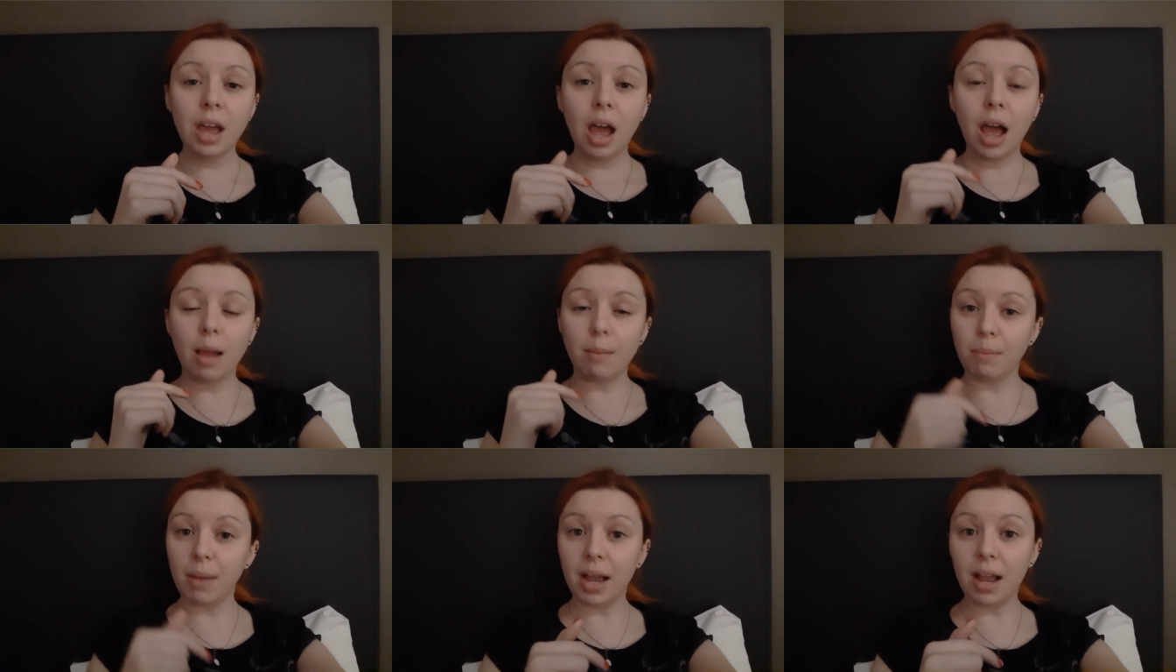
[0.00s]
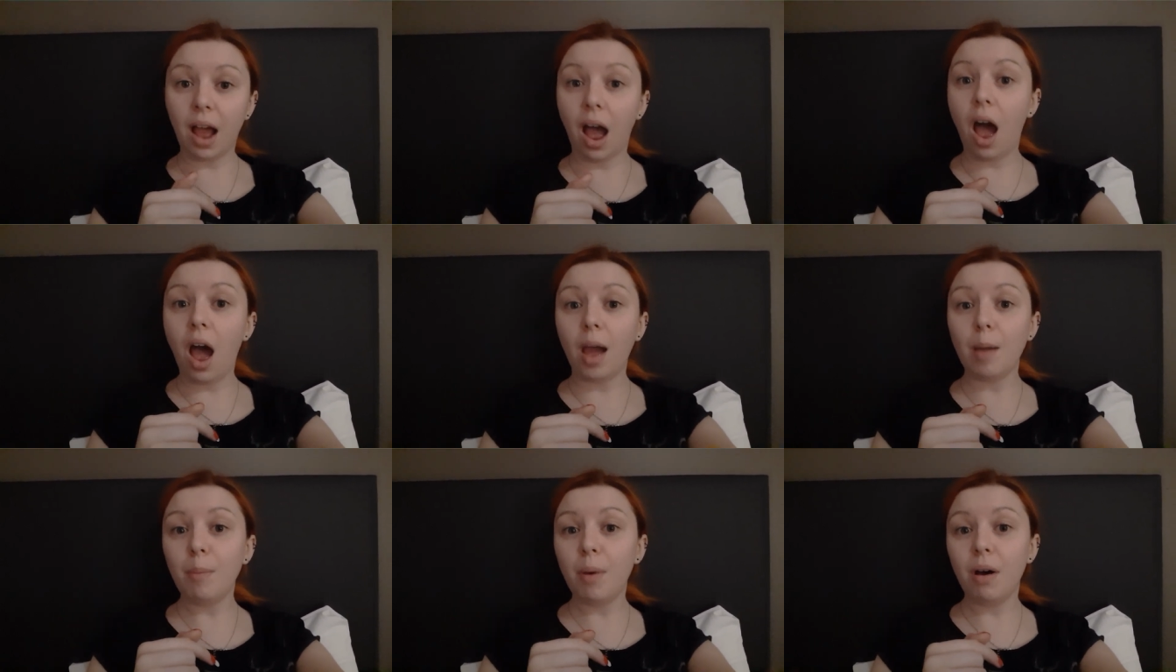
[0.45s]
I'm back at
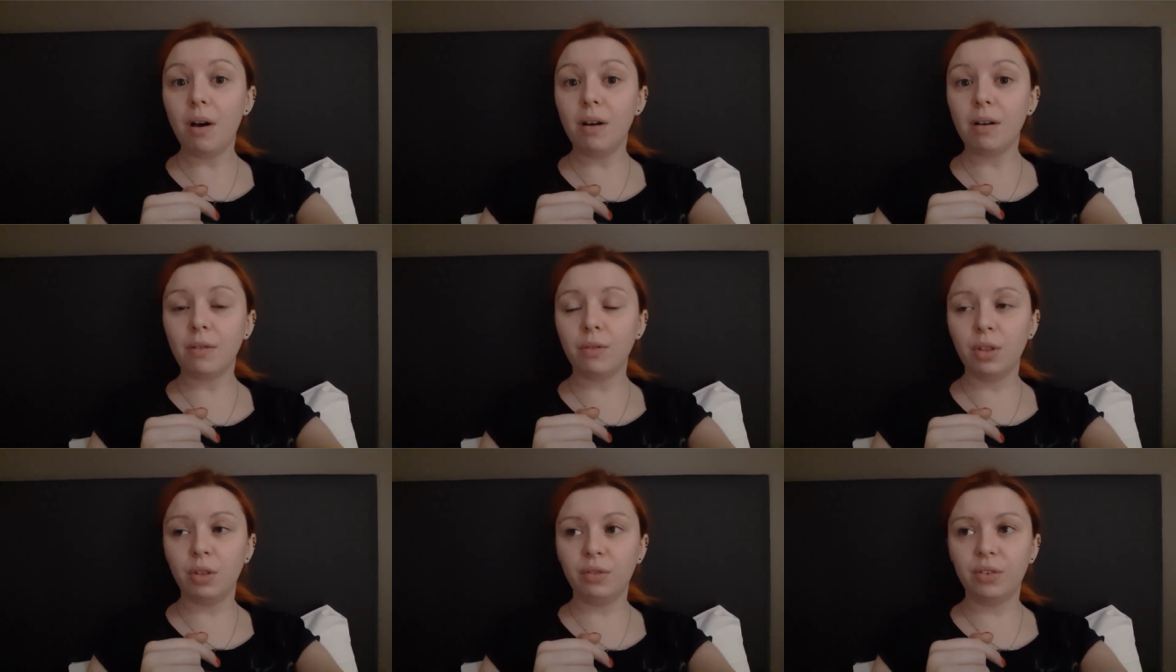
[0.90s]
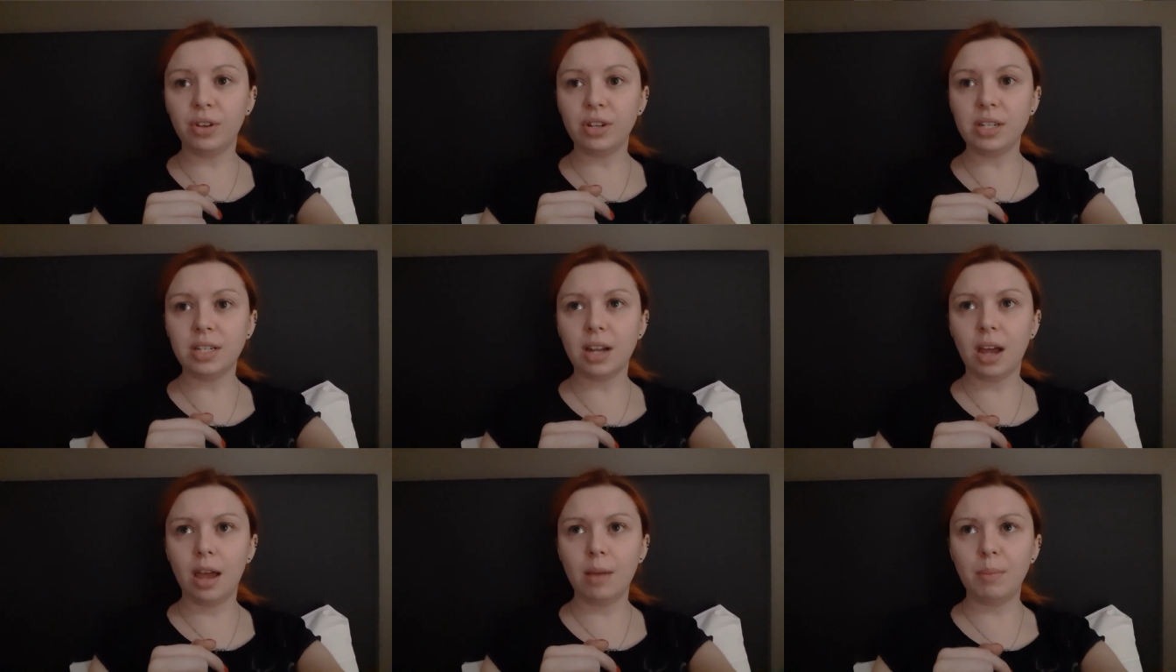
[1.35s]
HiPark for the
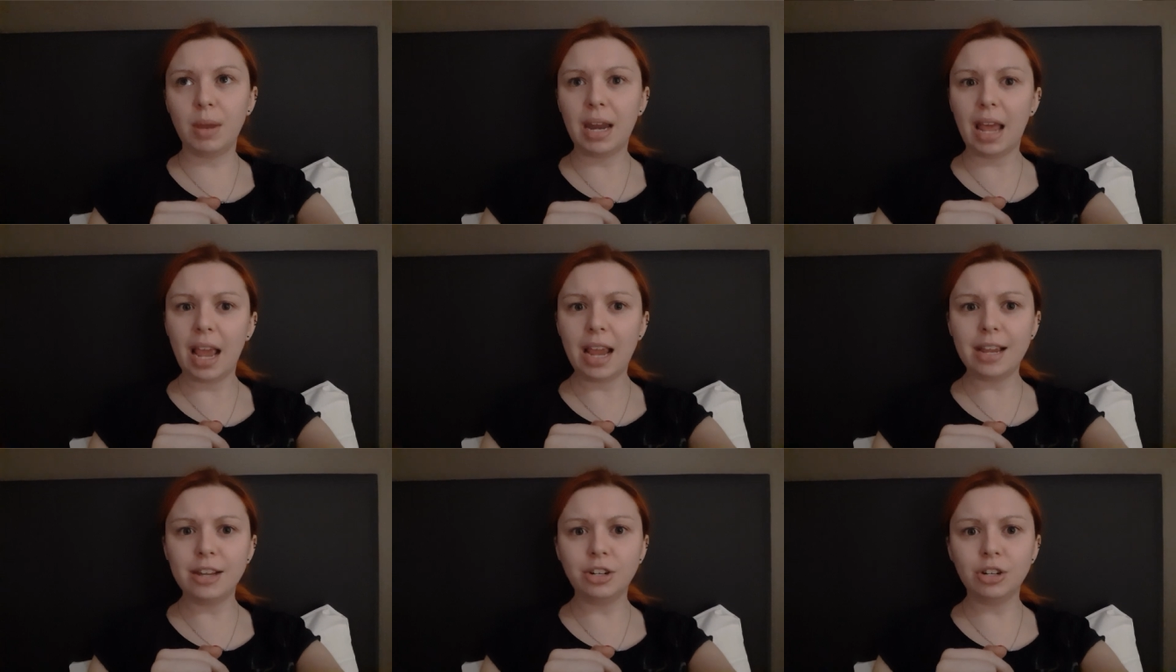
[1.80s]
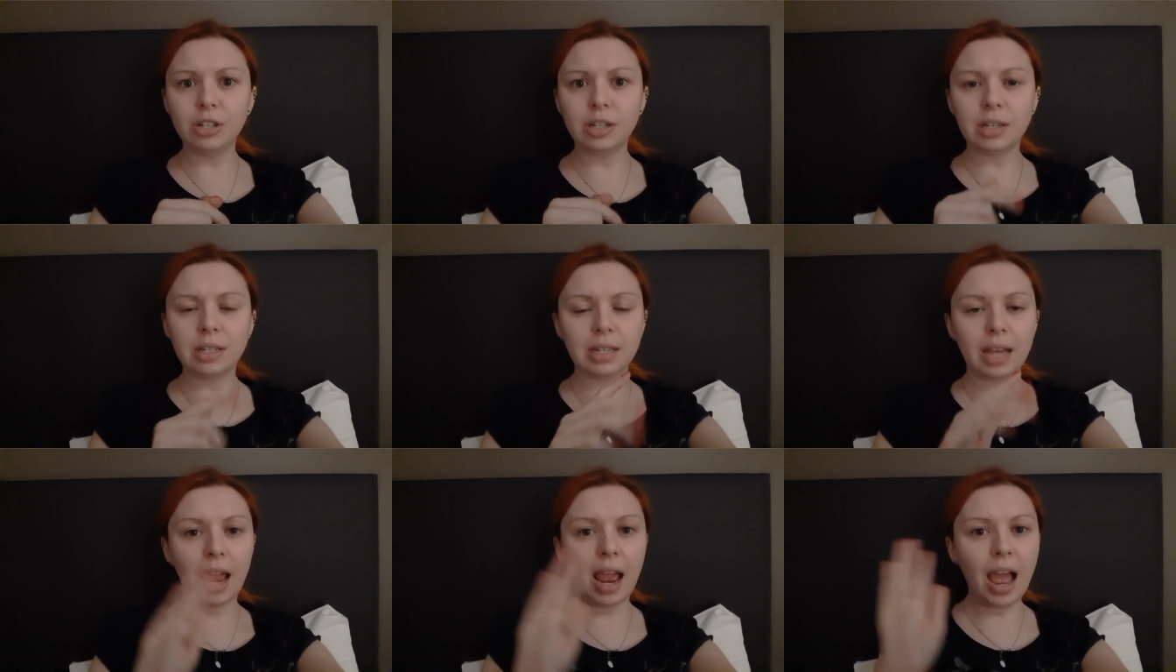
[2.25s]
first time in ages,
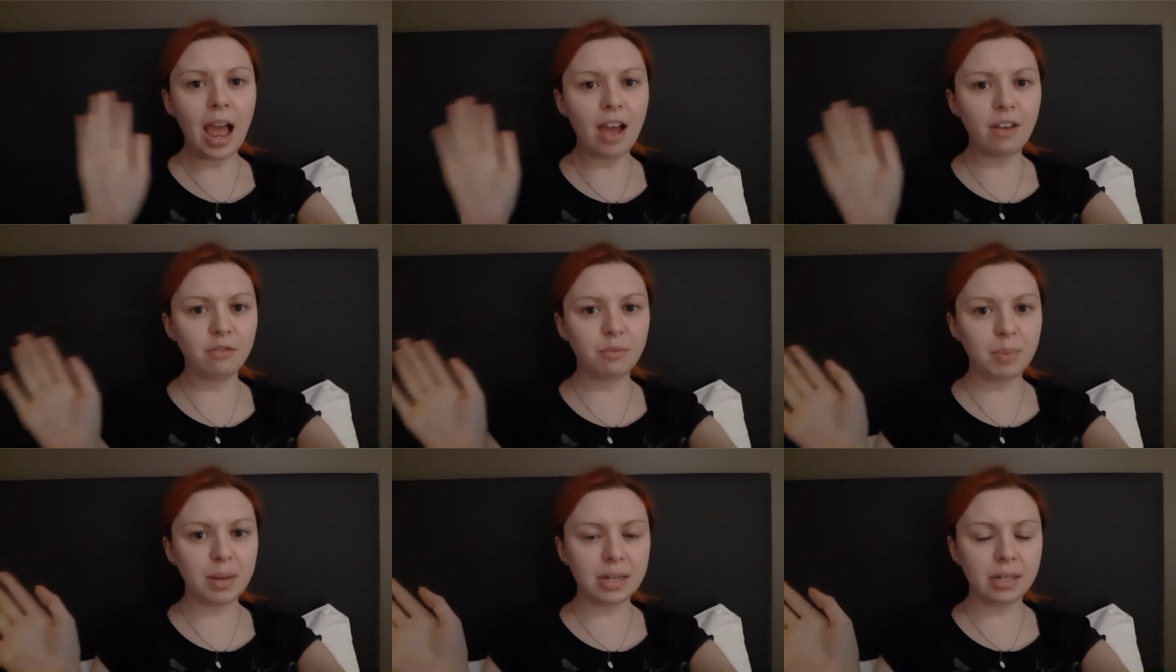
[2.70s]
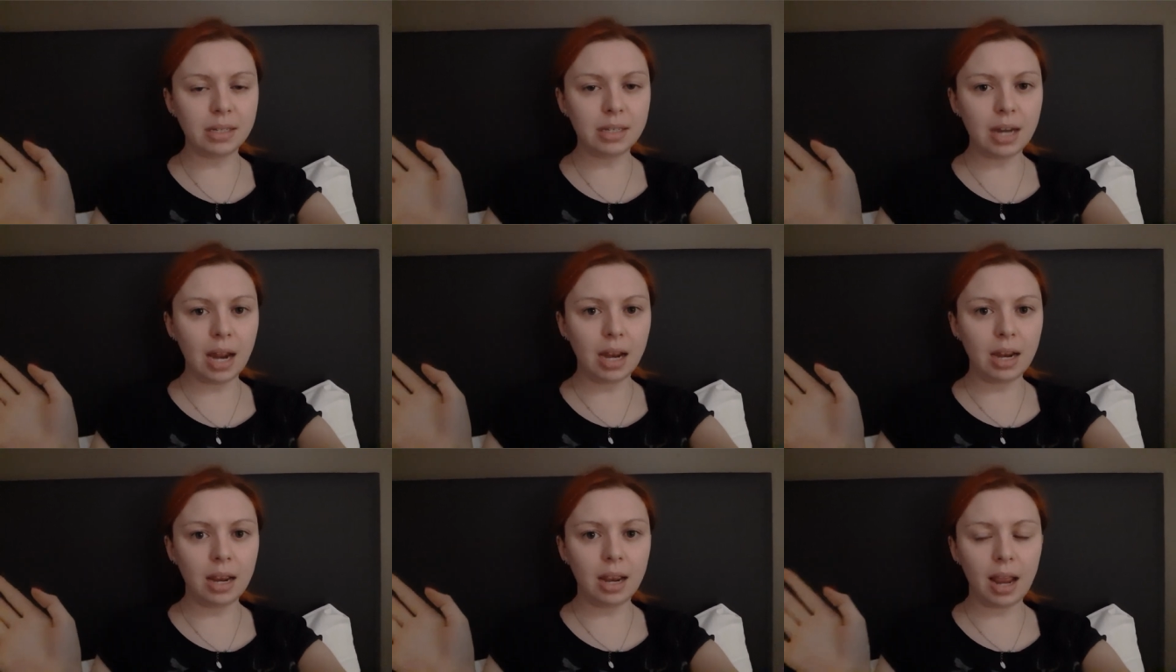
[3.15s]
because I have been
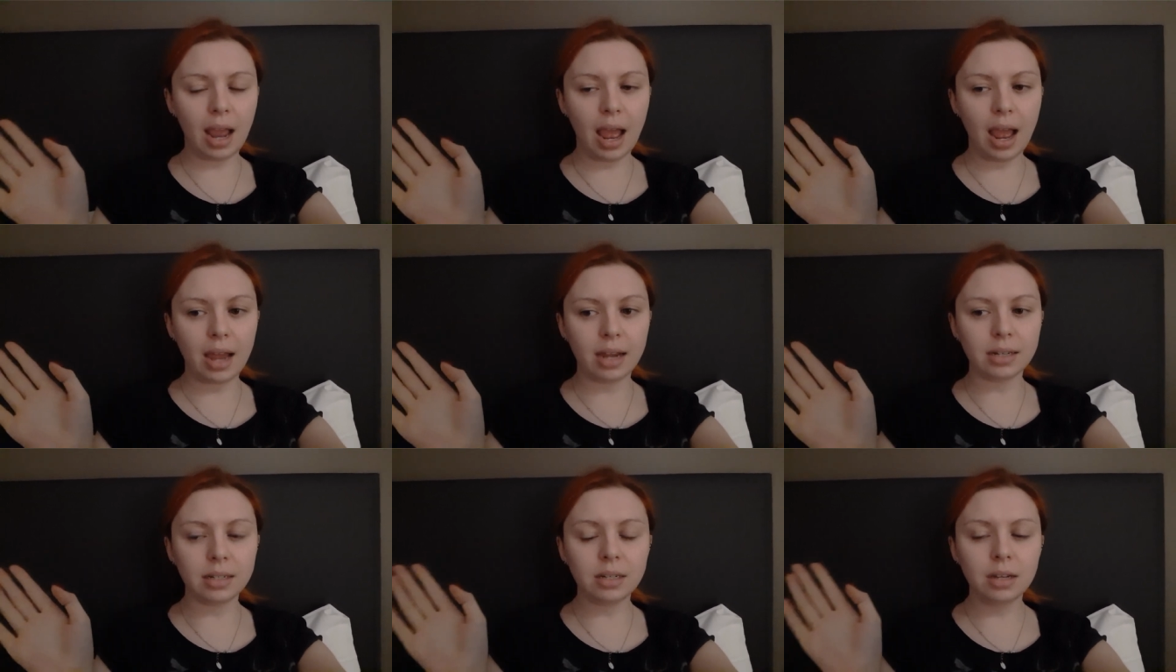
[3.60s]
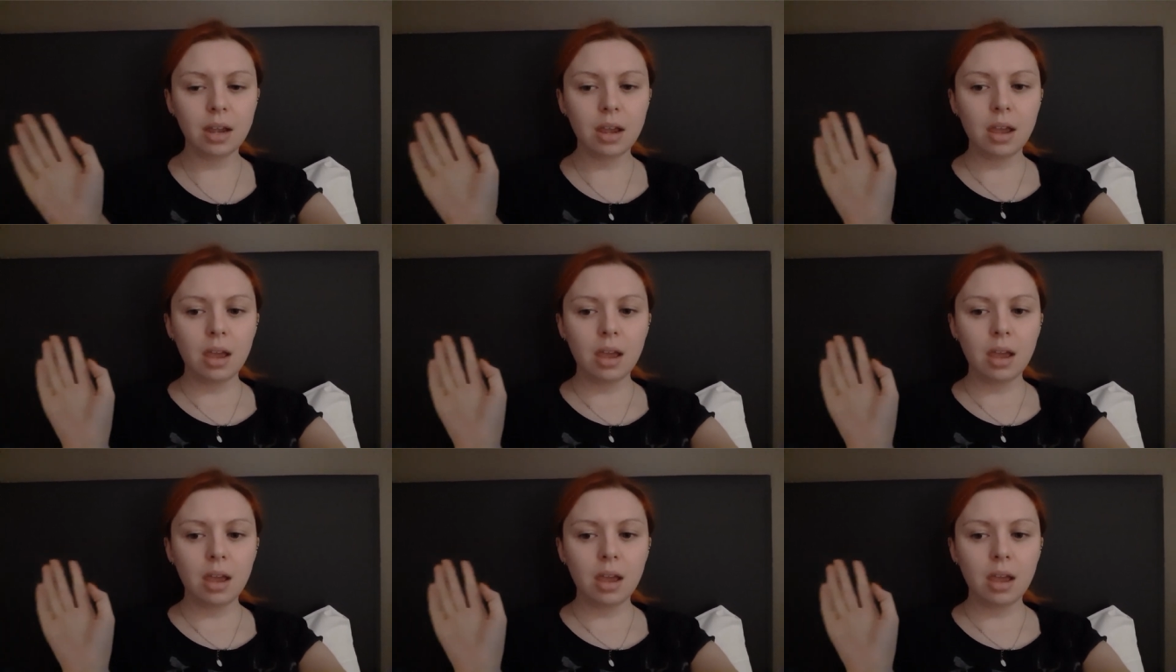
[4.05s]
staying at